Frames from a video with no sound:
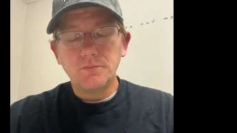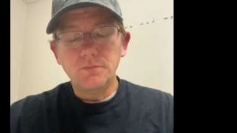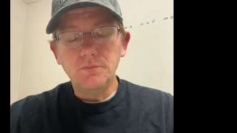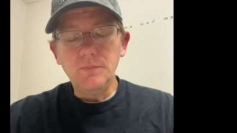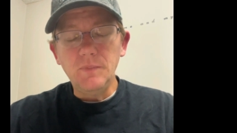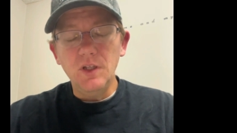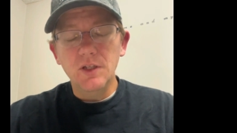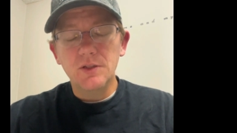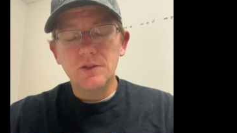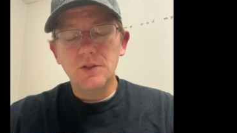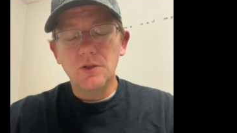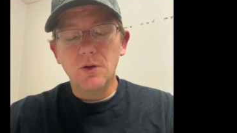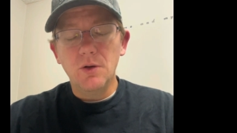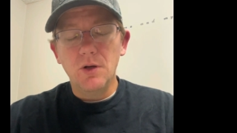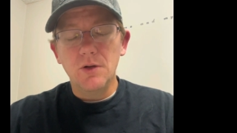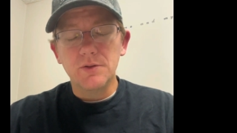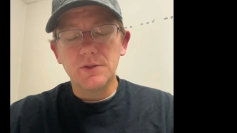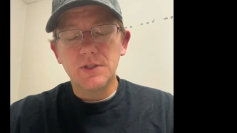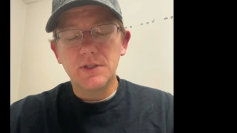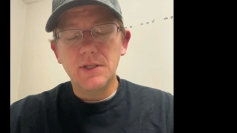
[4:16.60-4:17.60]
So
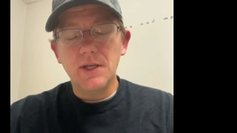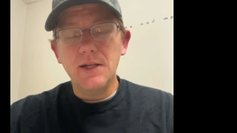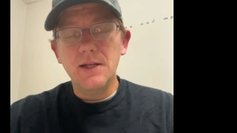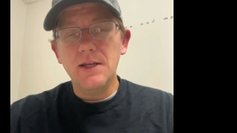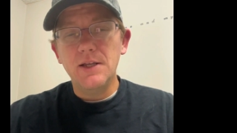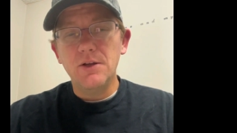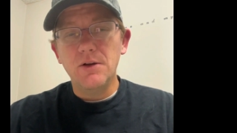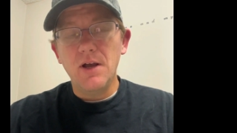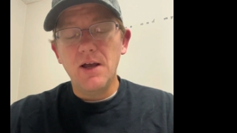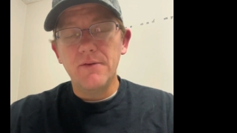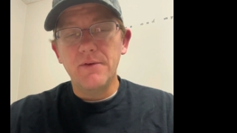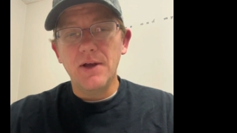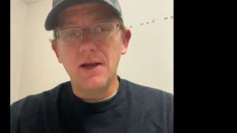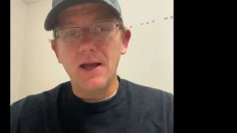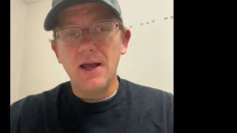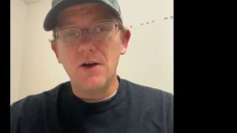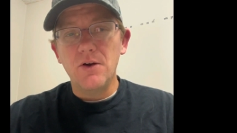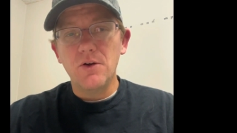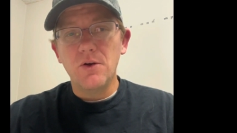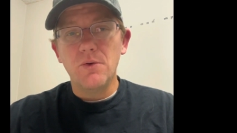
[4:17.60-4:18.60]
on Sunday, you'll have an
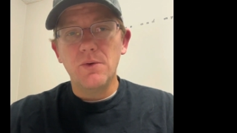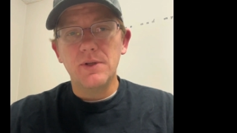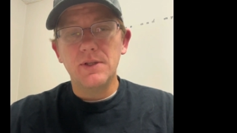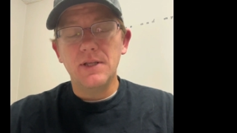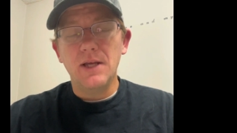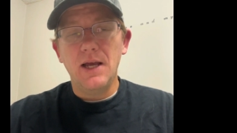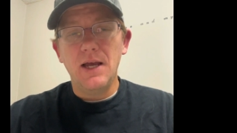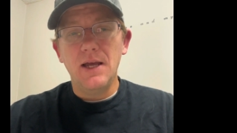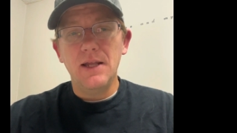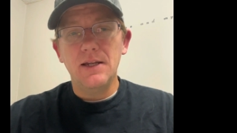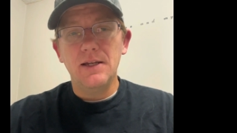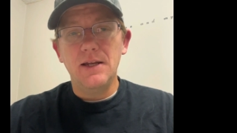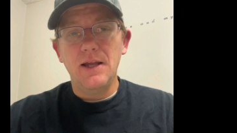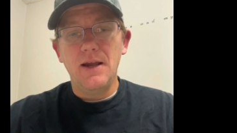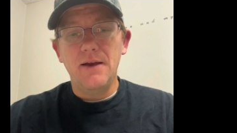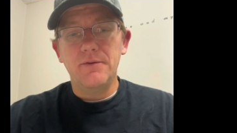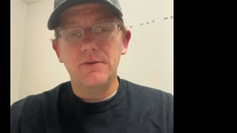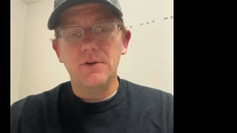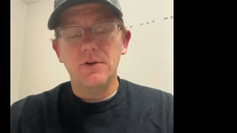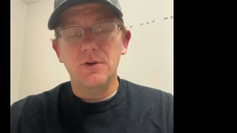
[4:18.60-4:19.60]
outgoing tide in the
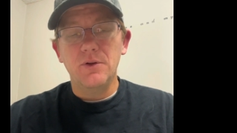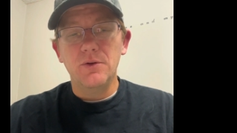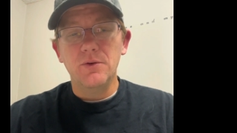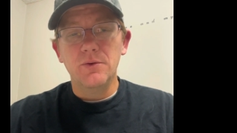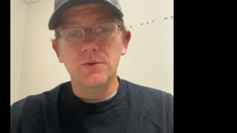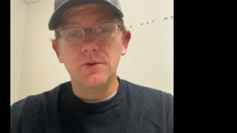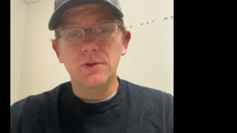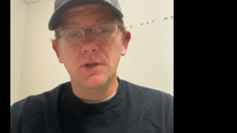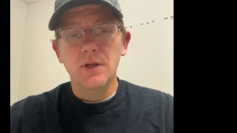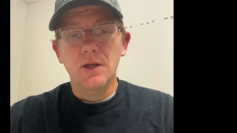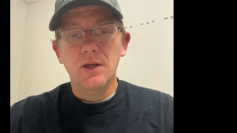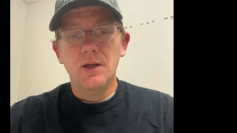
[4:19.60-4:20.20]
afternoon.